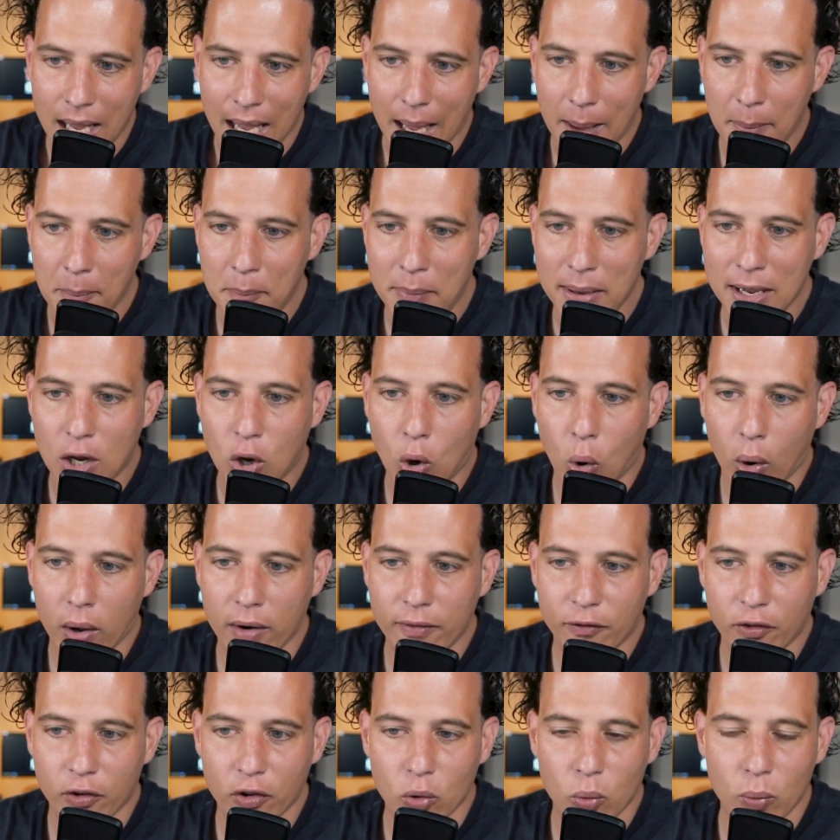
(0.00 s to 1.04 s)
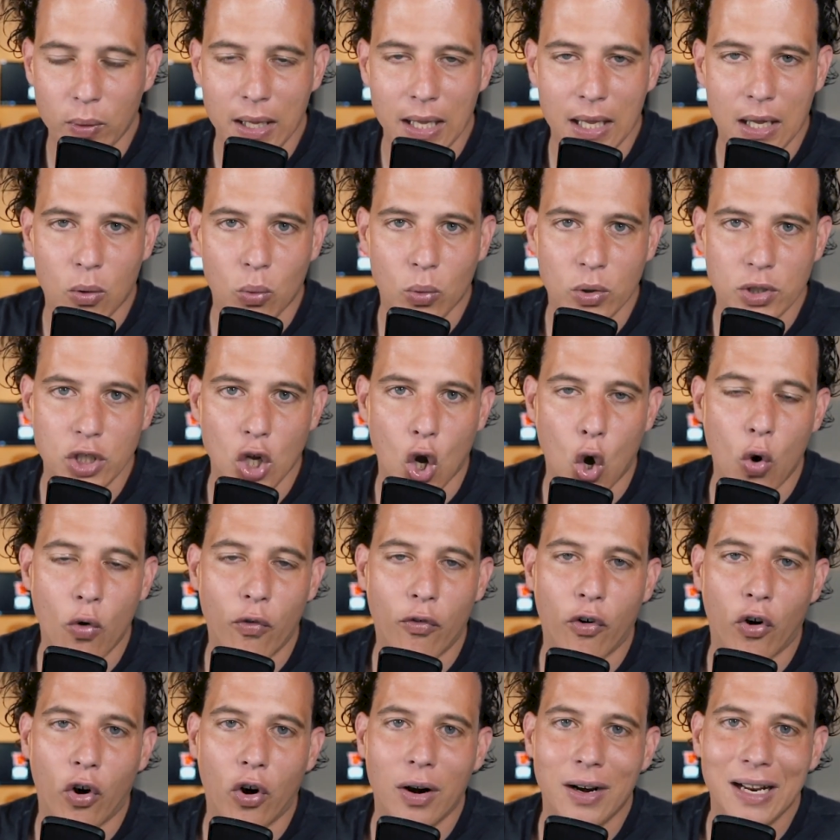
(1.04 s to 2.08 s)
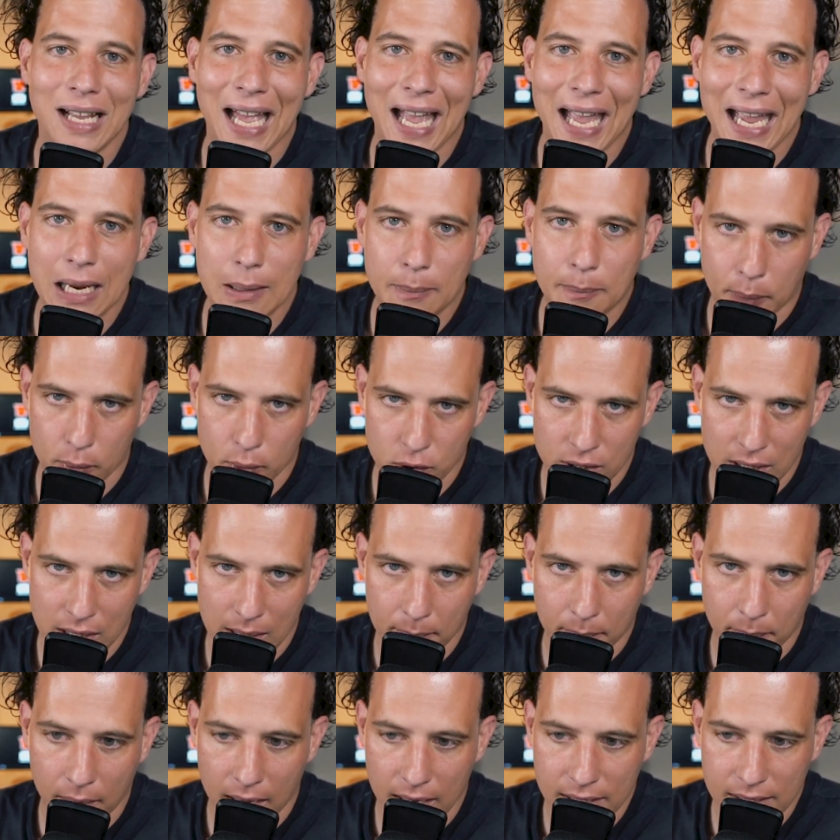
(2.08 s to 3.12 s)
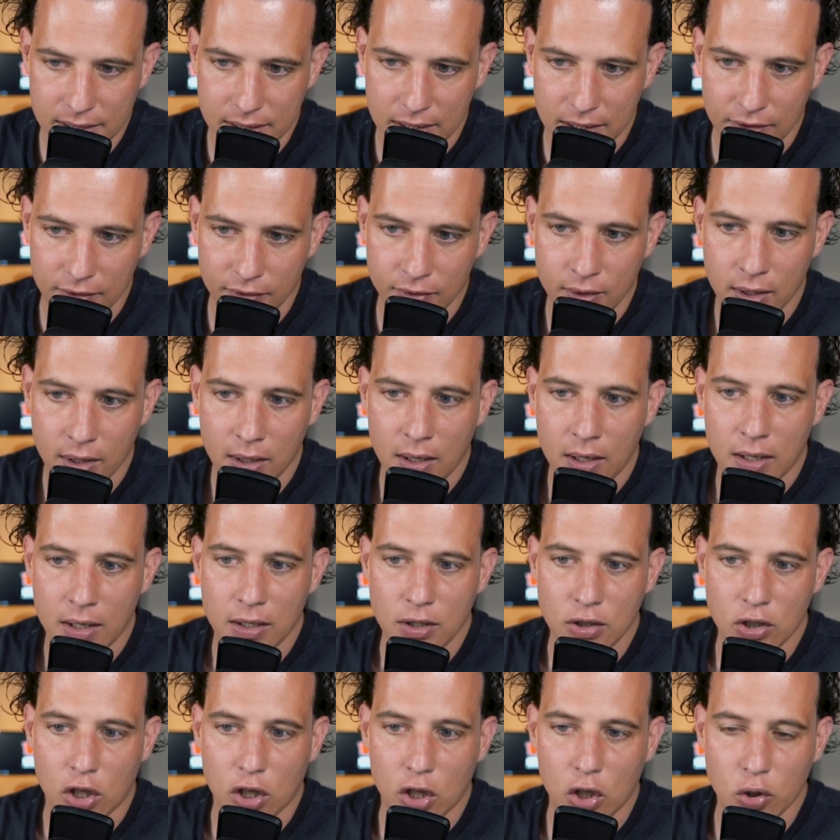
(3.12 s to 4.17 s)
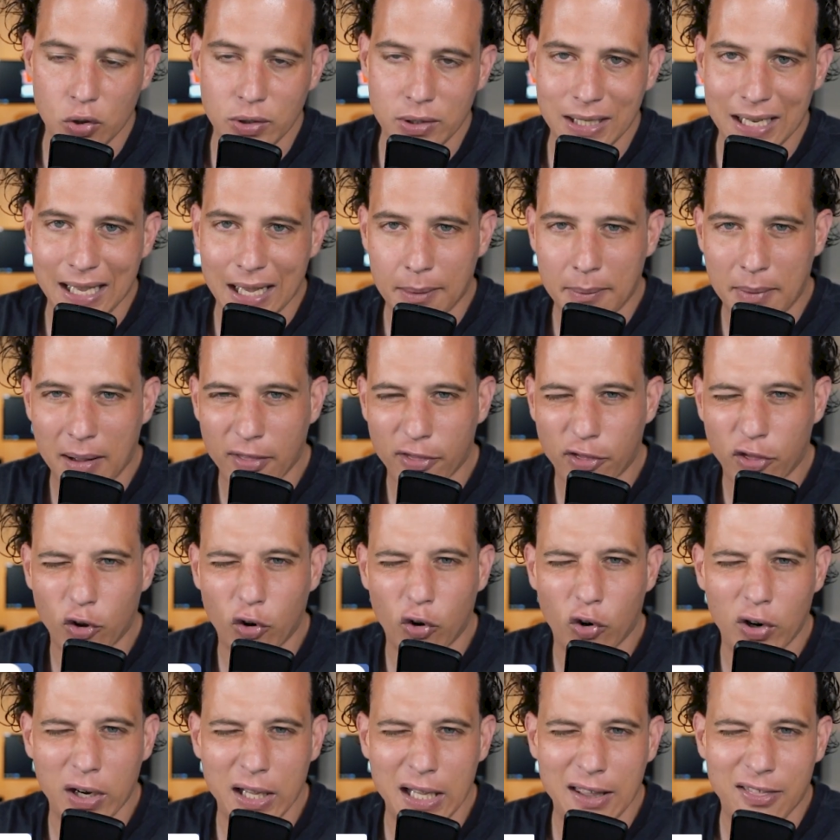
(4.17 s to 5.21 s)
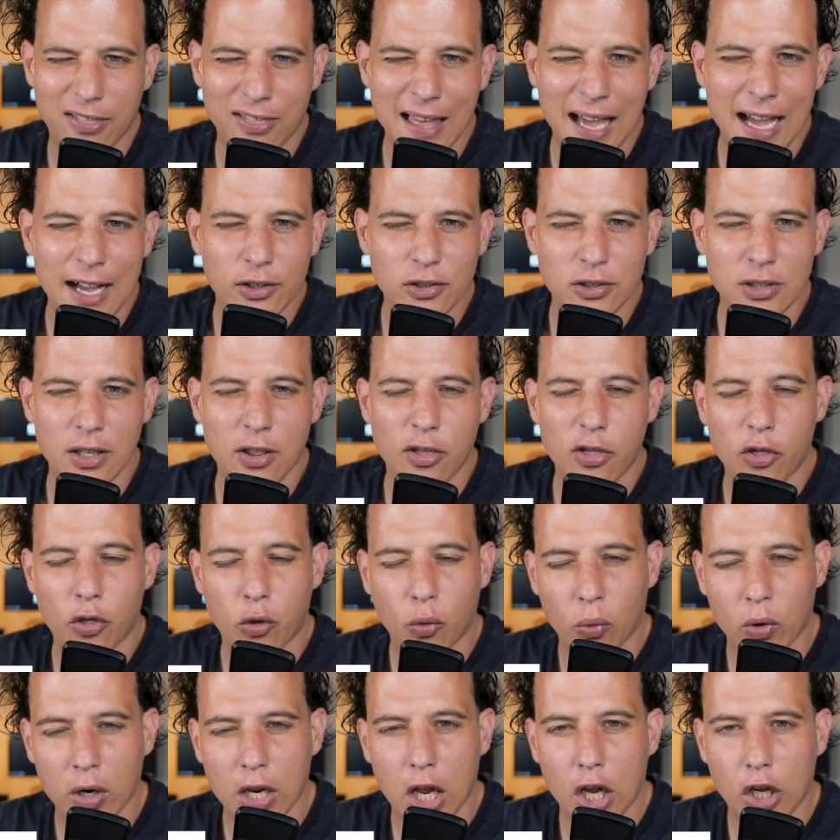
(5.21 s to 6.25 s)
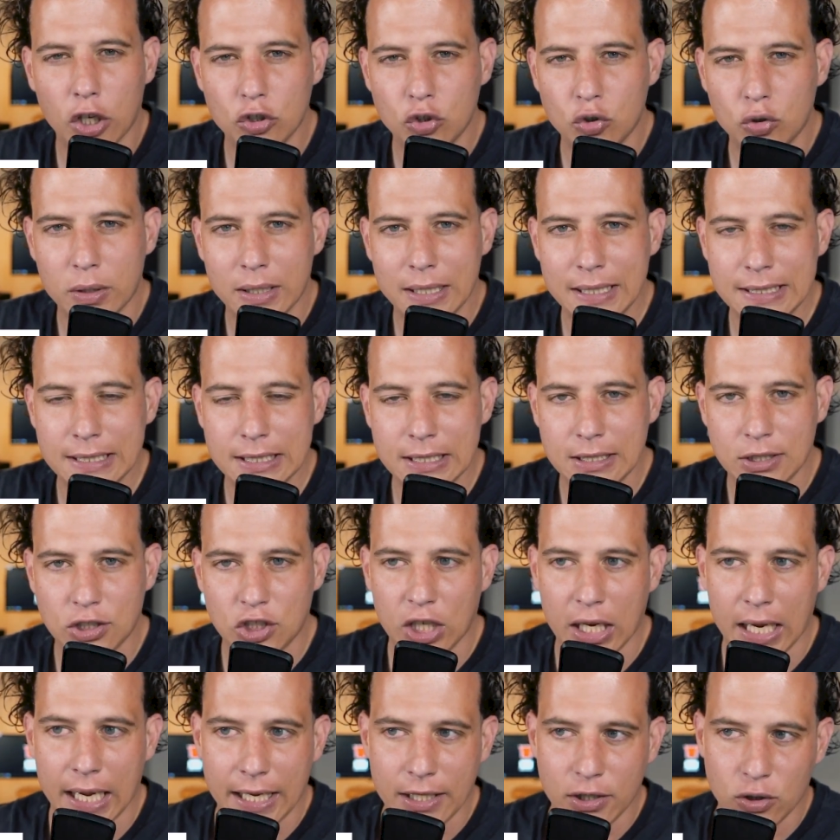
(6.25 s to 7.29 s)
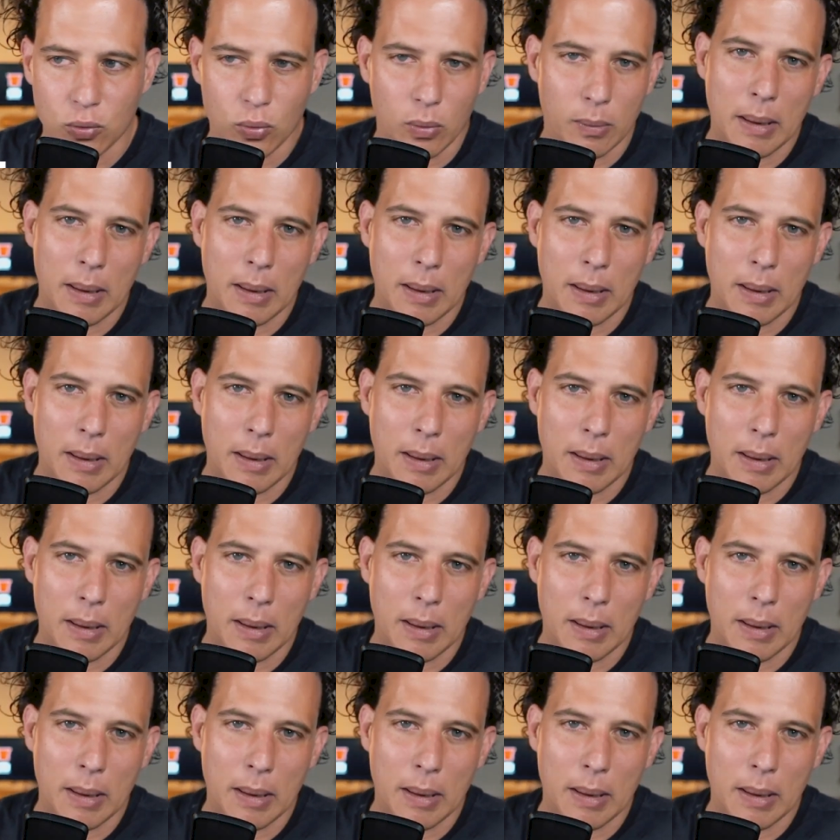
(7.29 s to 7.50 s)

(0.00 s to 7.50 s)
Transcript: And Bitcoin for the week was over 8% positive, closing at about 30,300 and change.